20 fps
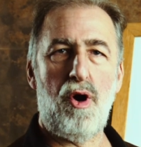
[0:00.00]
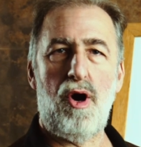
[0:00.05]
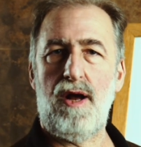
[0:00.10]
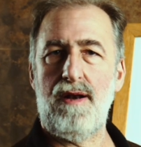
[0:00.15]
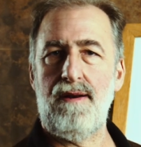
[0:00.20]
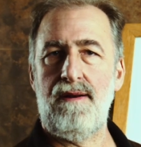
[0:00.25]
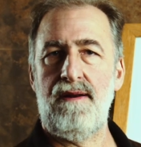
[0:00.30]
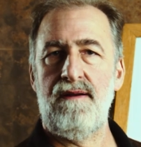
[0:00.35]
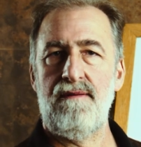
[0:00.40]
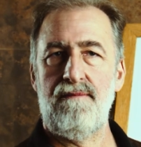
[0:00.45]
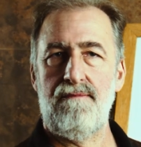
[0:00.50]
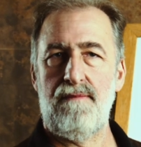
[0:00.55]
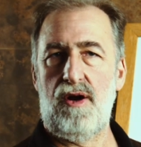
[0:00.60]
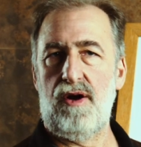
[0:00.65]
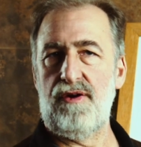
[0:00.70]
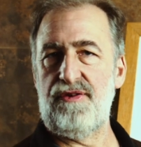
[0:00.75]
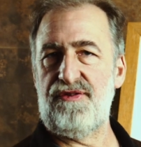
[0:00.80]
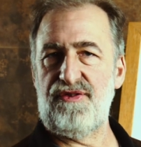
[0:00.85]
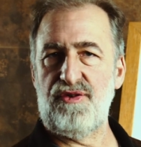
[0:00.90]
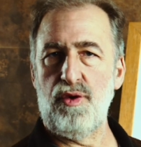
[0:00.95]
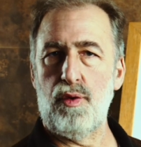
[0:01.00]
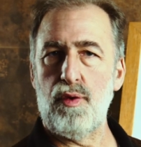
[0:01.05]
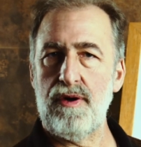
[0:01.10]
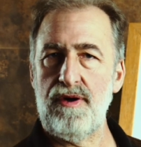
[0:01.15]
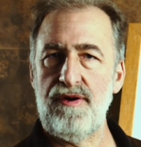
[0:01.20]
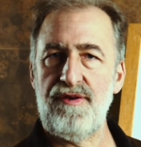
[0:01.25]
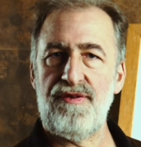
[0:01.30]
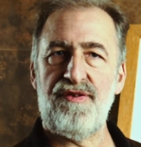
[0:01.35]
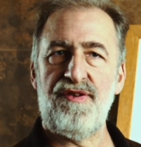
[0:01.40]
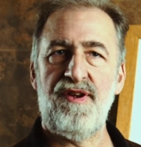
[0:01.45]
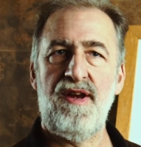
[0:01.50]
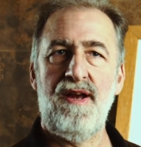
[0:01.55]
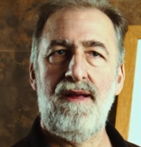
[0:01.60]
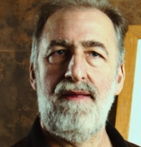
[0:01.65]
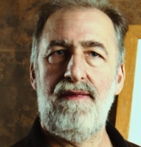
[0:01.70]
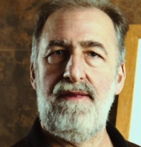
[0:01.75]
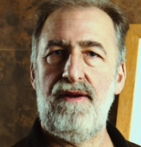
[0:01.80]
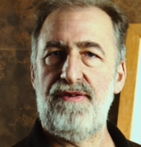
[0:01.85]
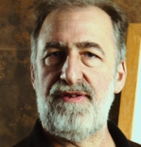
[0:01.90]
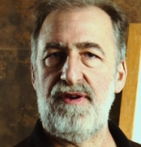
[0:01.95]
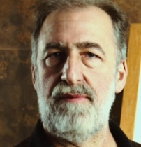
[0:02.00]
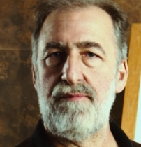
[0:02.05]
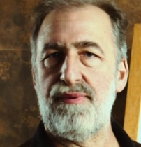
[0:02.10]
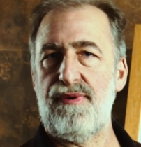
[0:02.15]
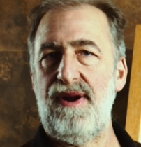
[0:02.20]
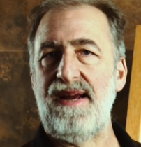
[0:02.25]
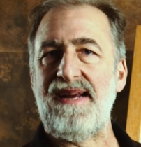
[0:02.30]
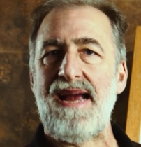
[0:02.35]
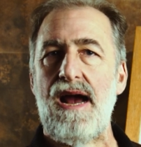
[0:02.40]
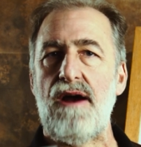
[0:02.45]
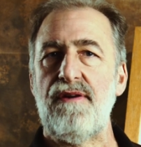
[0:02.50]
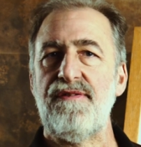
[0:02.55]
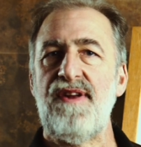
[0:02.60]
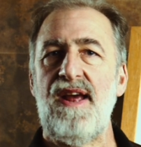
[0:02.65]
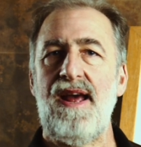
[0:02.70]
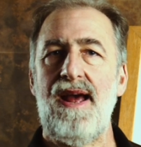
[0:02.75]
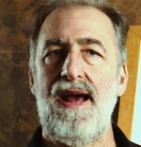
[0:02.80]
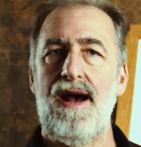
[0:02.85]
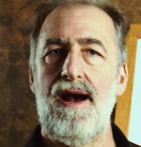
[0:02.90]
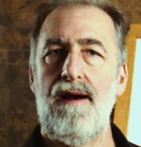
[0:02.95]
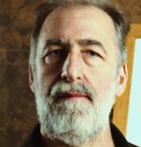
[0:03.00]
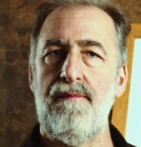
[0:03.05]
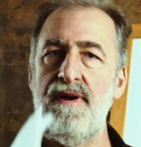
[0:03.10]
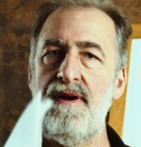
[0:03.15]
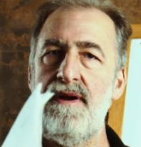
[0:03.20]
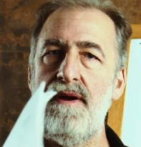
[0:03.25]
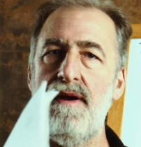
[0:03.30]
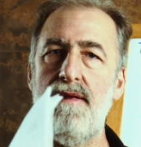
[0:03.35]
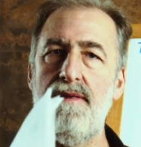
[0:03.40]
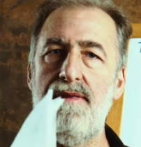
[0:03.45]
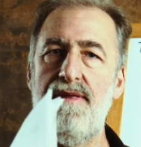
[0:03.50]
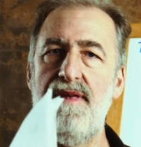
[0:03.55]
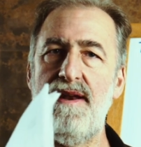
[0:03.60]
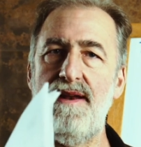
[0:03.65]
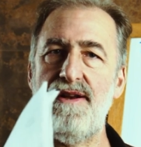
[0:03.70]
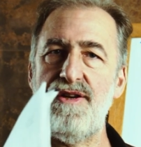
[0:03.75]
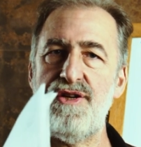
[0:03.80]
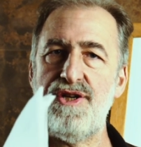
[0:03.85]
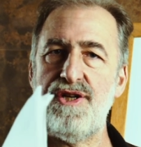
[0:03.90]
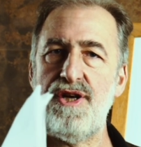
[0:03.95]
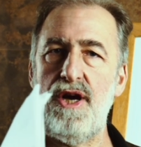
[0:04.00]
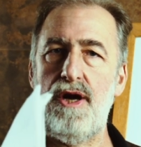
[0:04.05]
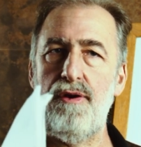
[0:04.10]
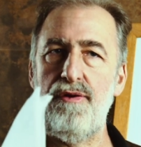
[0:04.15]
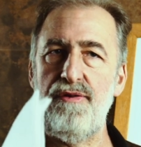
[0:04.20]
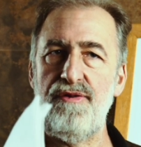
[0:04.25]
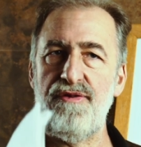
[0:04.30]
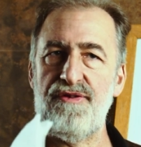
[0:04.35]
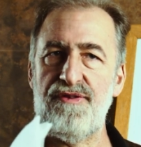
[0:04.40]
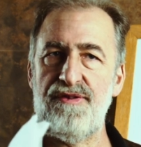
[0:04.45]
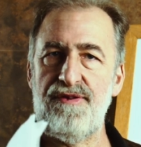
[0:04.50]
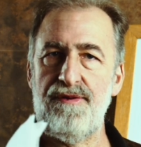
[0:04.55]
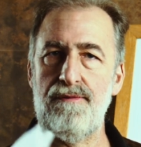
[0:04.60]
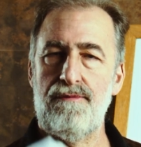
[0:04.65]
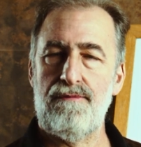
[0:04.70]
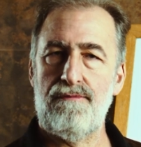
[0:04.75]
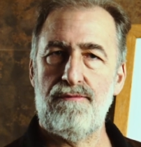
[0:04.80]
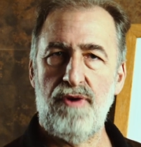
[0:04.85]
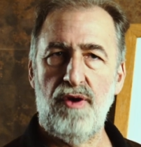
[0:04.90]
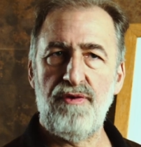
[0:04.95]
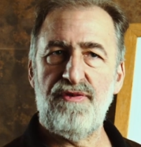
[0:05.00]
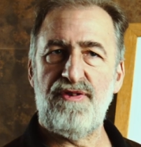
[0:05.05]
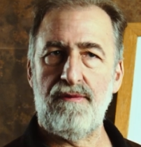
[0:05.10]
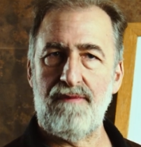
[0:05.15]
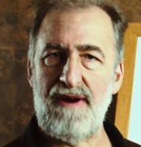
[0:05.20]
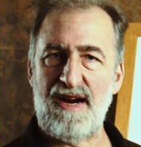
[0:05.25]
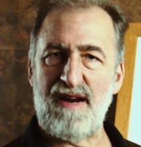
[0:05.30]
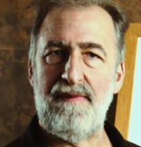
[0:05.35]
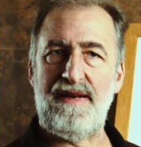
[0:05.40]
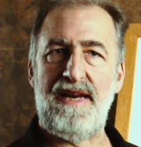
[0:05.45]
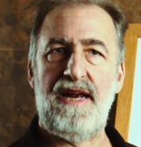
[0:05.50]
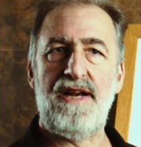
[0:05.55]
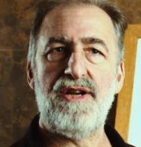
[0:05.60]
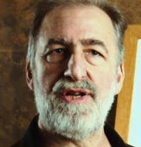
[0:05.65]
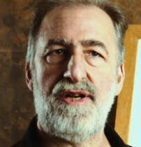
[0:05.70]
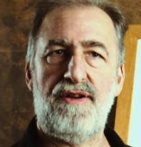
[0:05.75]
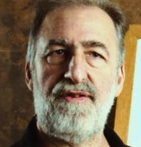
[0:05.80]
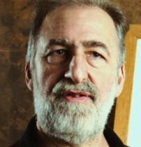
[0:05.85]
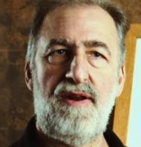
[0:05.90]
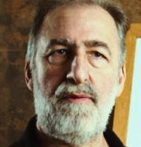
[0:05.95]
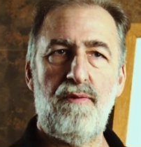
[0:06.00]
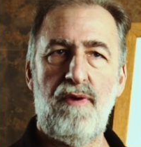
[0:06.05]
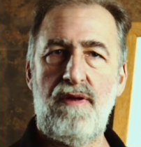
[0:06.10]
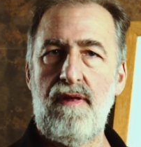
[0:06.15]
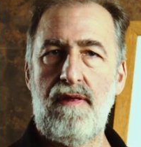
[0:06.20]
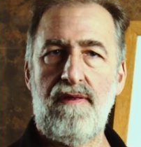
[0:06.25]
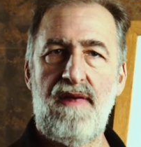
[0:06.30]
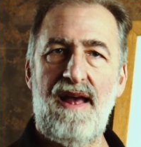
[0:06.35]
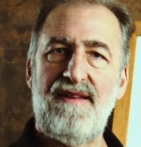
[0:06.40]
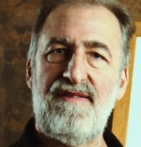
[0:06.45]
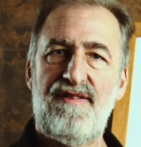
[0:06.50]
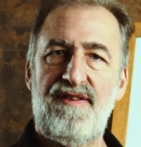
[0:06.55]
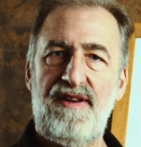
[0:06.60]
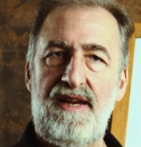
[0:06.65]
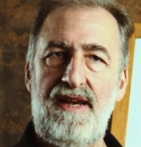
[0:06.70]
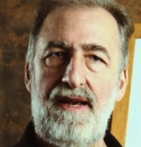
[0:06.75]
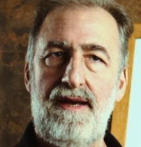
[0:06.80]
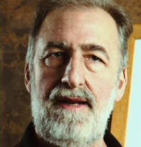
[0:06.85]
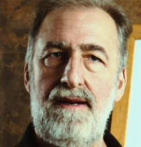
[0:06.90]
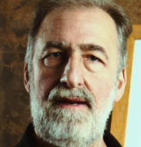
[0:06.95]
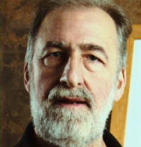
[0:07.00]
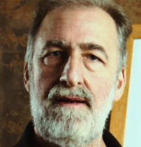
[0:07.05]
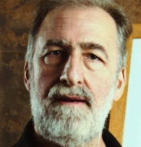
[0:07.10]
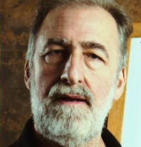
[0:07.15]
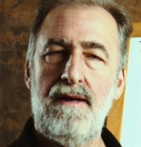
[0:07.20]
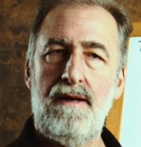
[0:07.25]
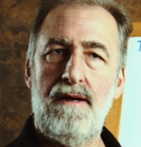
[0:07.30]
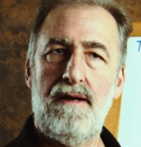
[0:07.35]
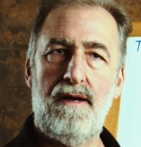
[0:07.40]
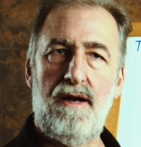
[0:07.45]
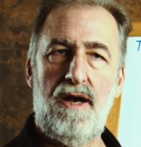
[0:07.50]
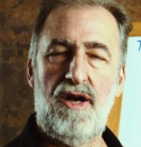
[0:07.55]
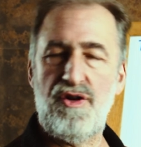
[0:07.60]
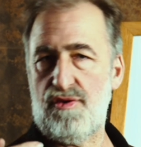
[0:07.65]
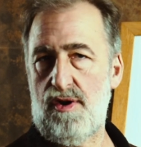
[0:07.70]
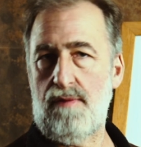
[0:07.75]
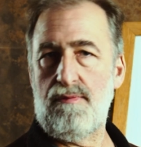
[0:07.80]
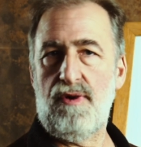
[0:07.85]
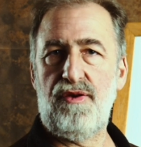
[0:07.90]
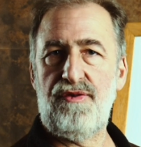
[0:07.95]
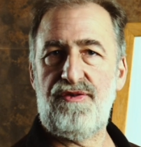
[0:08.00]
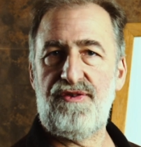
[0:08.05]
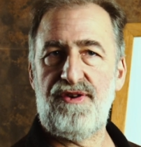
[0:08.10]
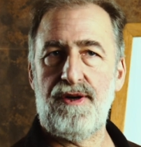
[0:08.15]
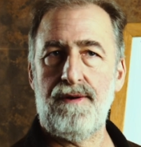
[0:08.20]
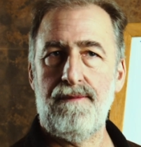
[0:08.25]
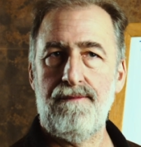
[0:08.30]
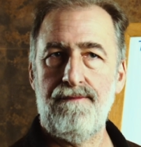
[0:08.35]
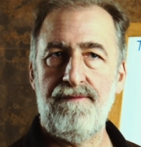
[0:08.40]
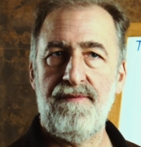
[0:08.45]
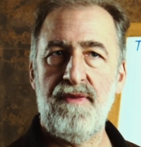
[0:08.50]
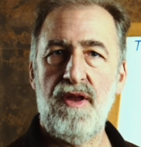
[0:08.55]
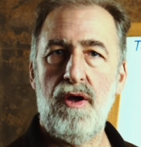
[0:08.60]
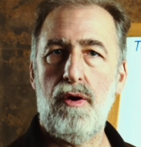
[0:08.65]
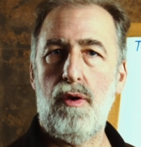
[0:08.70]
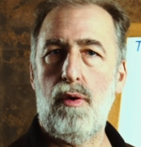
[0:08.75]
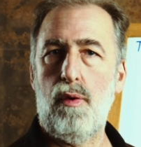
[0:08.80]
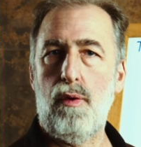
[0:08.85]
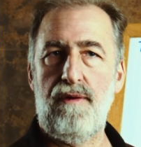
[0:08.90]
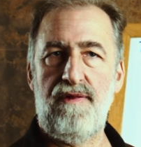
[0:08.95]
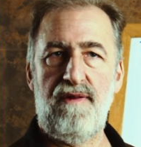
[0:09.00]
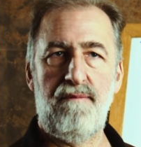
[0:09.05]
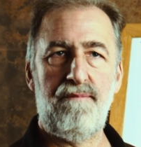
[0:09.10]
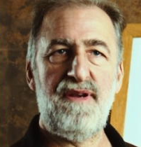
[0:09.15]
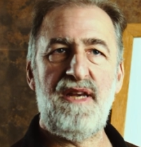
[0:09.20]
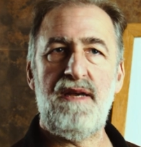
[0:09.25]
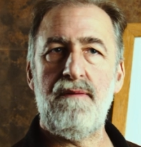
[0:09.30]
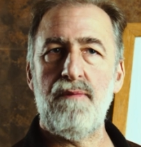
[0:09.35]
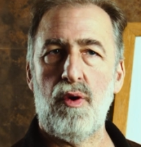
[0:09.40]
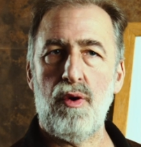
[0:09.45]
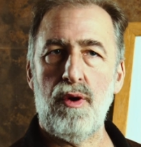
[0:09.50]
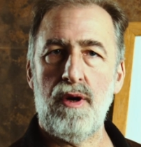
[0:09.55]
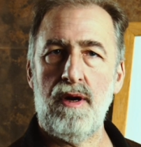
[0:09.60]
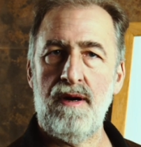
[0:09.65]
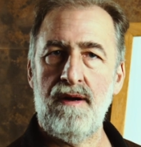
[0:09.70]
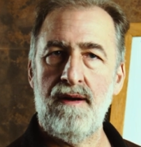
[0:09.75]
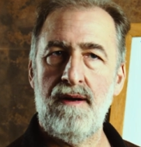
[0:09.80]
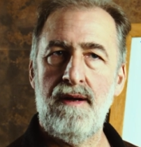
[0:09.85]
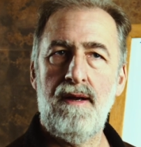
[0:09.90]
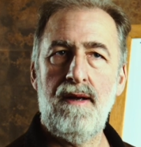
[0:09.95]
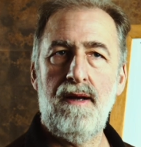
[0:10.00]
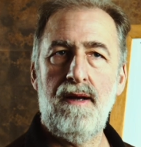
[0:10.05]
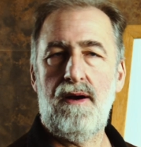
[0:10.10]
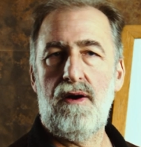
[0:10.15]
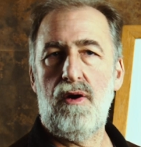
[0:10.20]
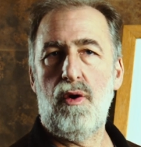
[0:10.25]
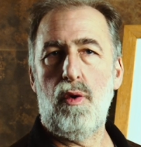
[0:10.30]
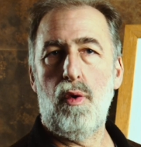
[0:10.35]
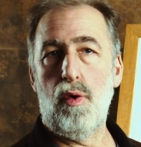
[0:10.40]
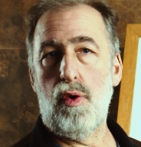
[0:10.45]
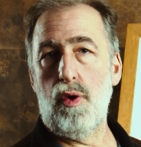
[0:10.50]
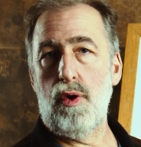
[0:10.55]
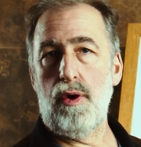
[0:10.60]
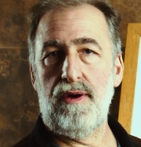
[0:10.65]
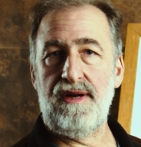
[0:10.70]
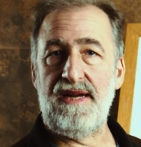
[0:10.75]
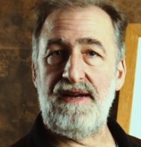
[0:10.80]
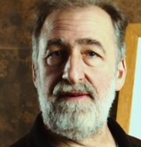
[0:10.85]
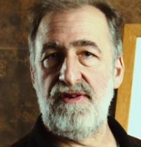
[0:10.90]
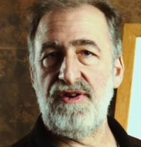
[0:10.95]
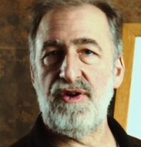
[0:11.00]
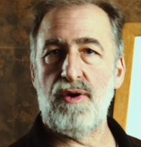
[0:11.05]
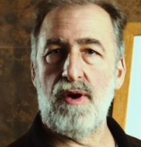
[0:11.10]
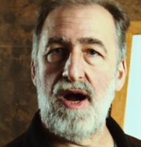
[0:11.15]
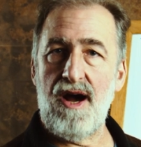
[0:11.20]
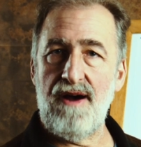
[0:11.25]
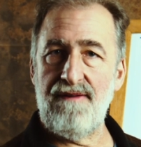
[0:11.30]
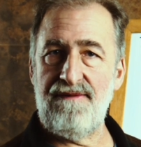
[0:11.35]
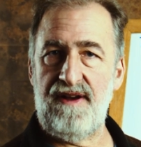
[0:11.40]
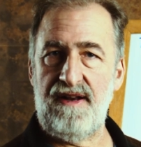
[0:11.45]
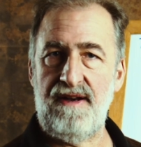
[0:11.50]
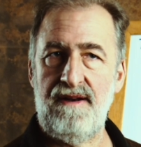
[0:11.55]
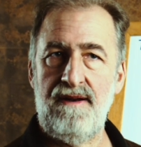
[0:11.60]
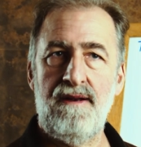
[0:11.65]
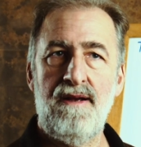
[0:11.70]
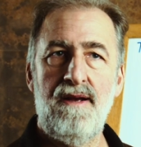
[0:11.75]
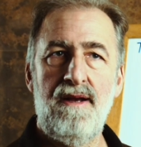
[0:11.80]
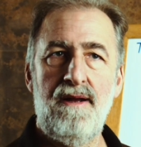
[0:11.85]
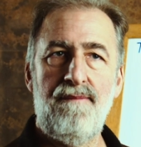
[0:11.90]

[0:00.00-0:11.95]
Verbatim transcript: on our stores, there's a breakout tab that shows roasting recommendations, and whether that's in a drum roaster or the BMOR or even your oven,